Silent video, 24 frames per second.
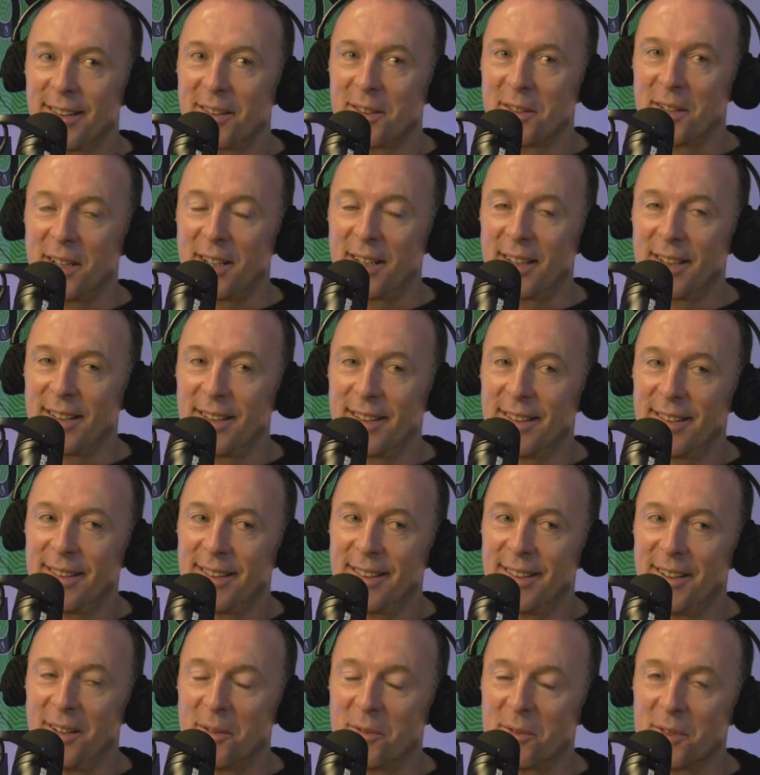Because I,
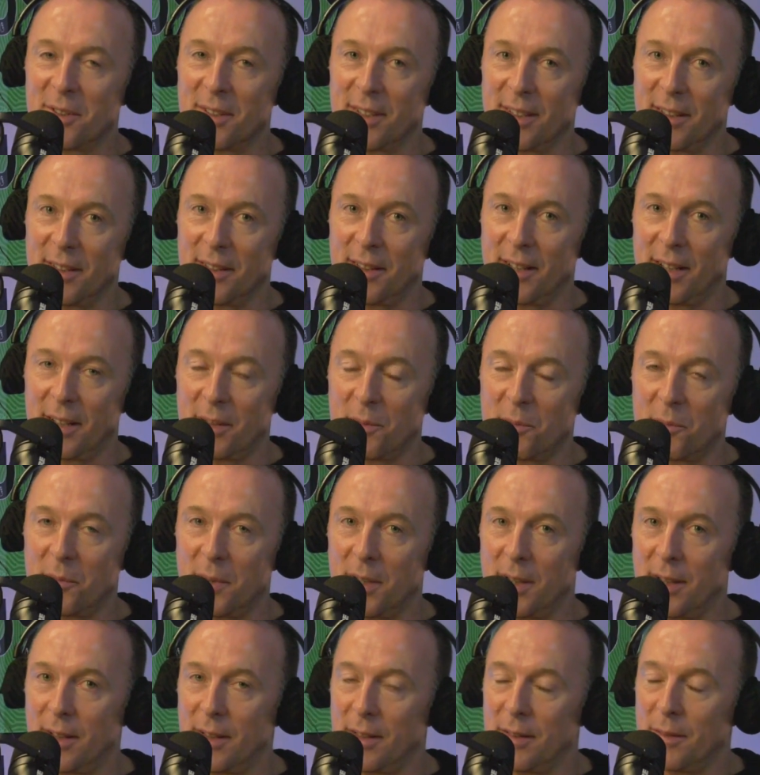obviously, that
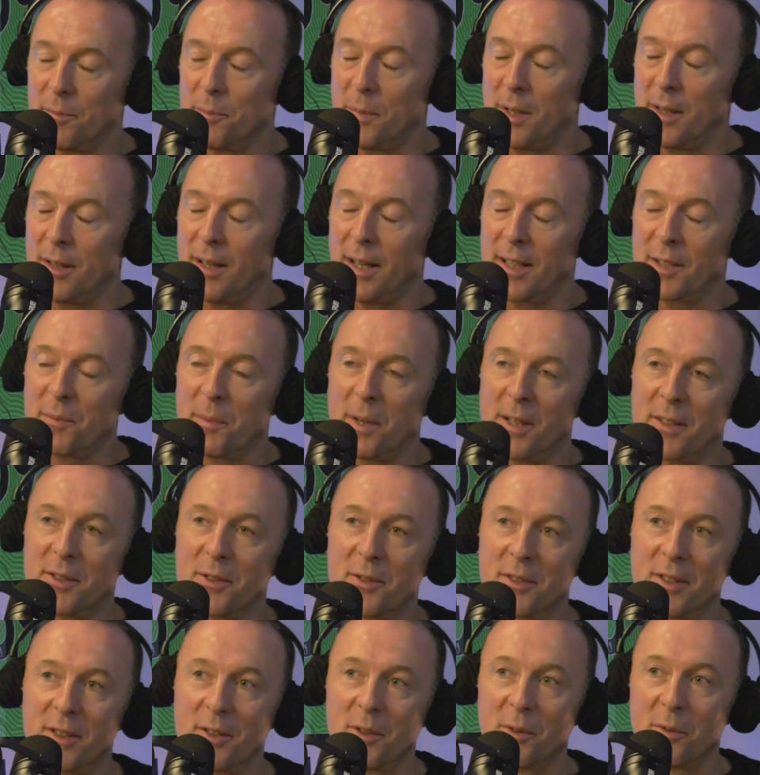last
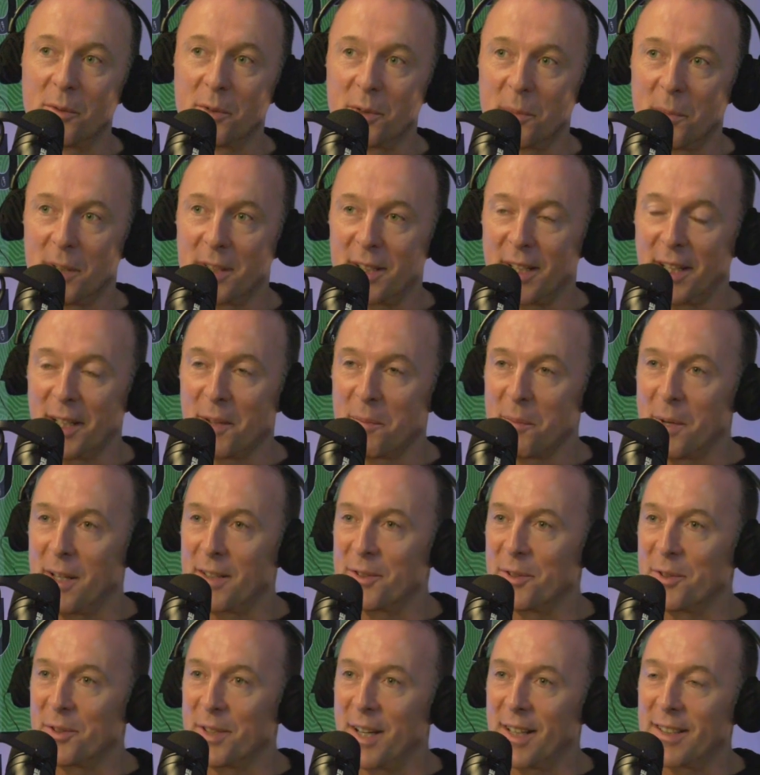master's I done was my second
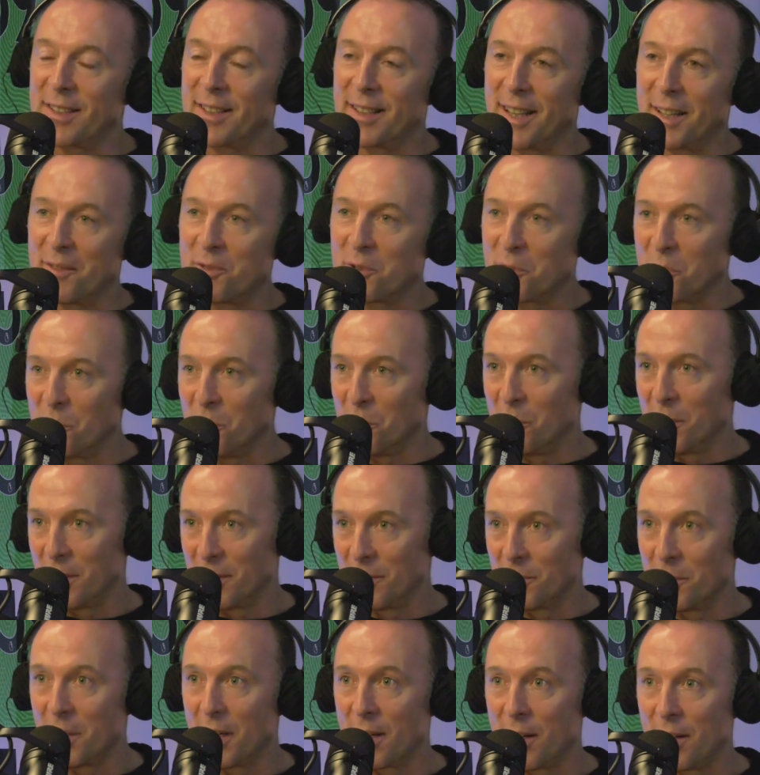master's. I actually left school
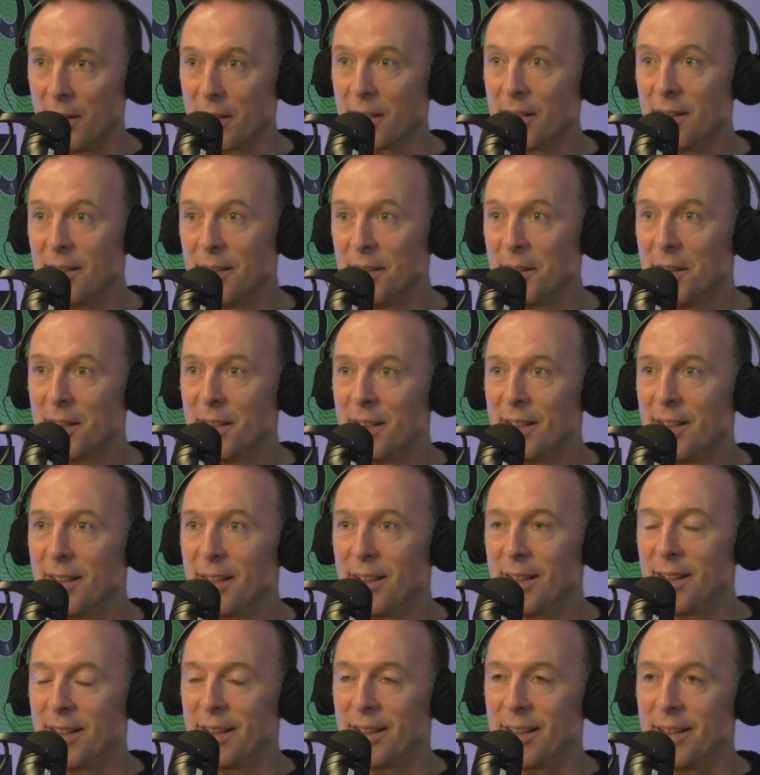early.
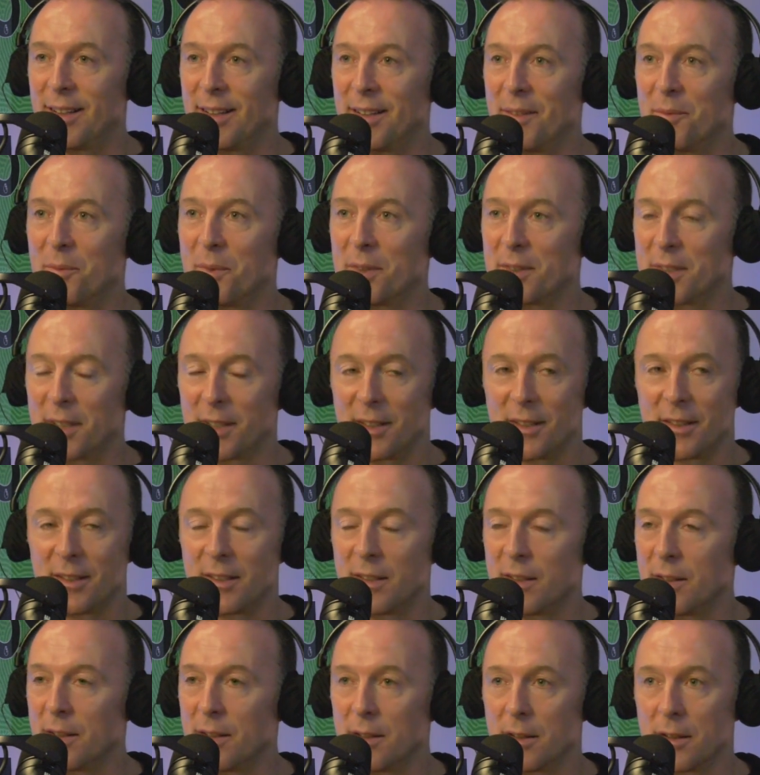Yeah.
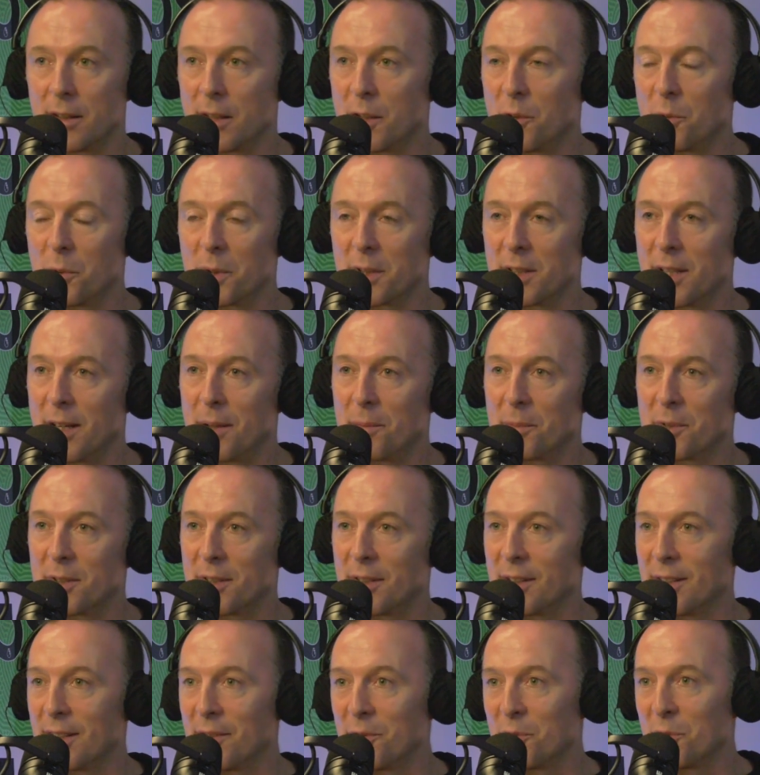Did 0 exams,
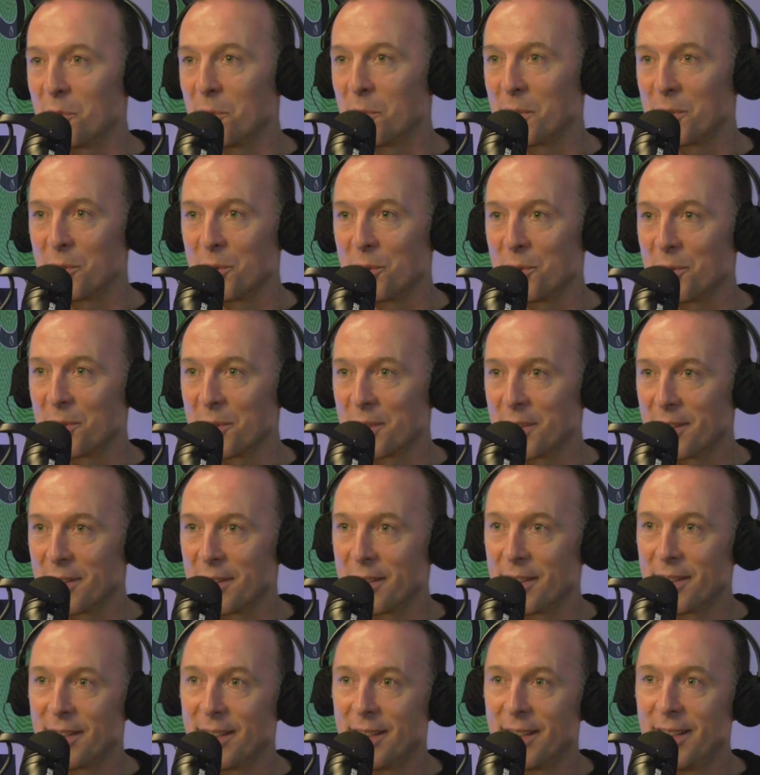didn't even do my junior
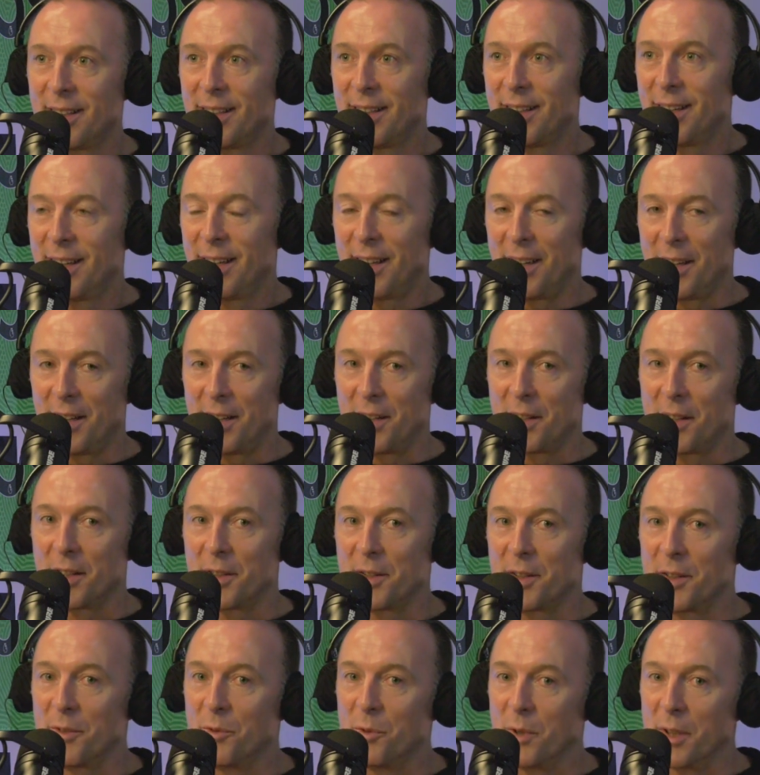cert. Yeah. And I
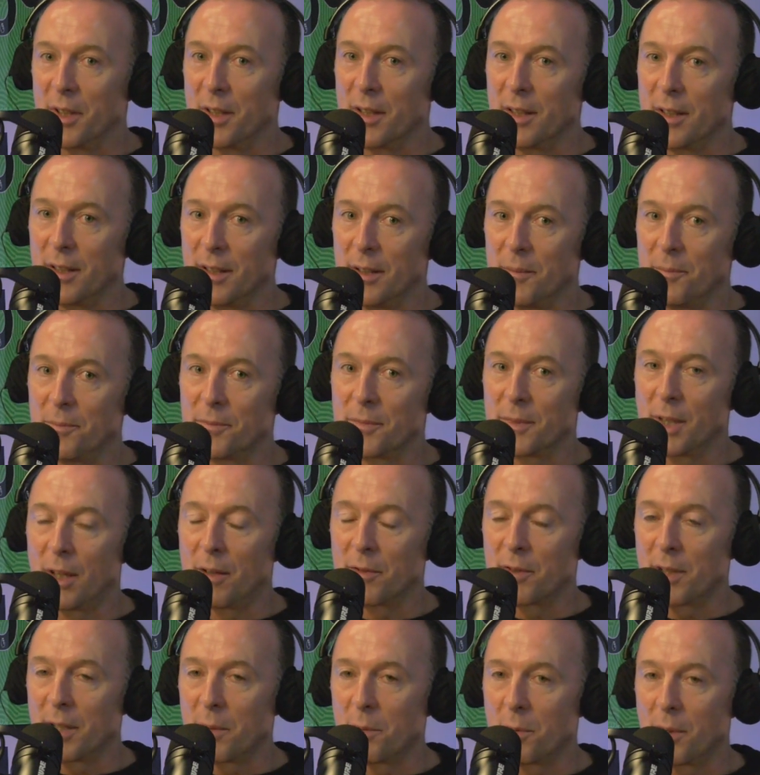didn't really,
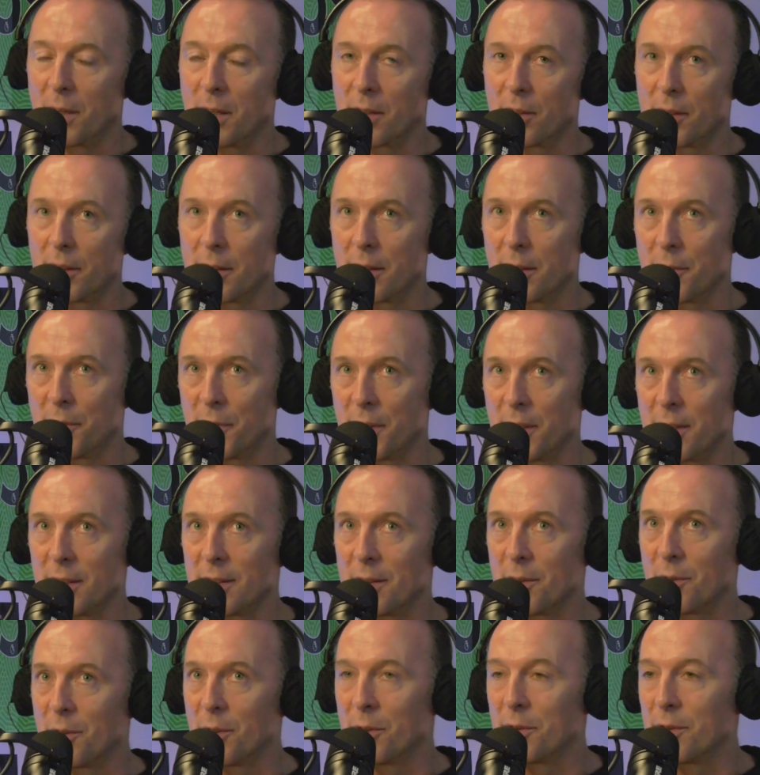obviously, I got into the
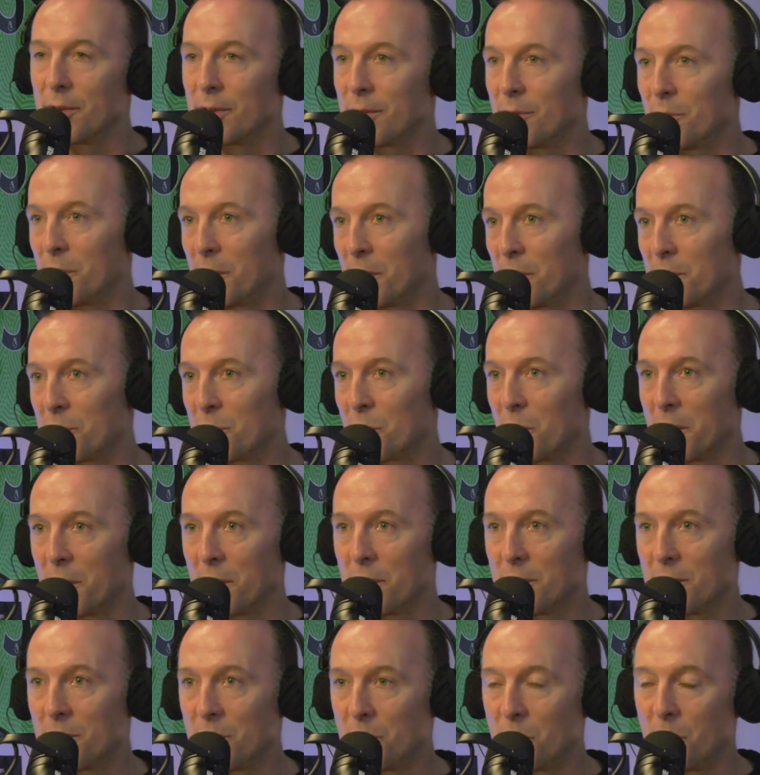fitness around when I was
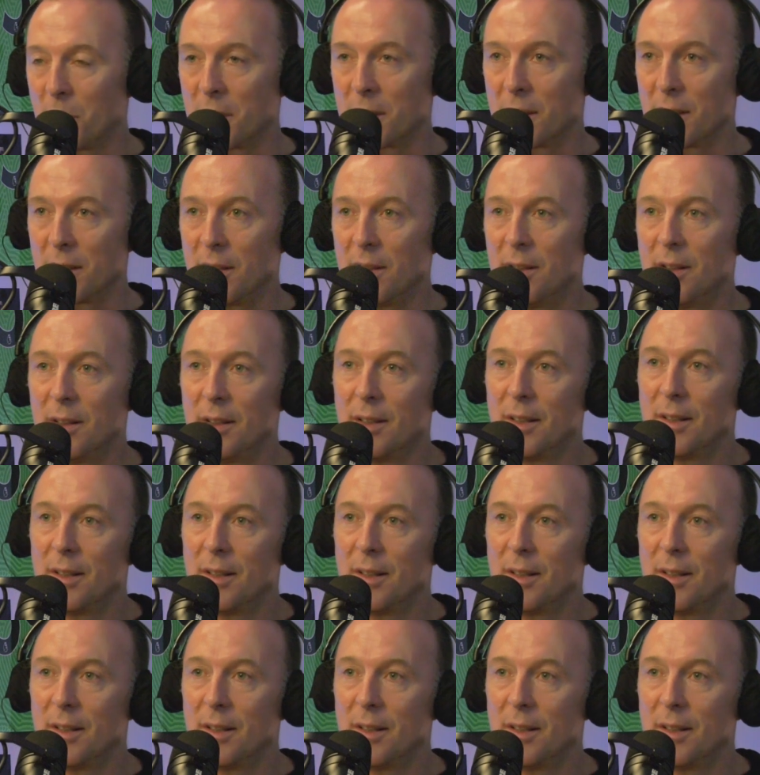20.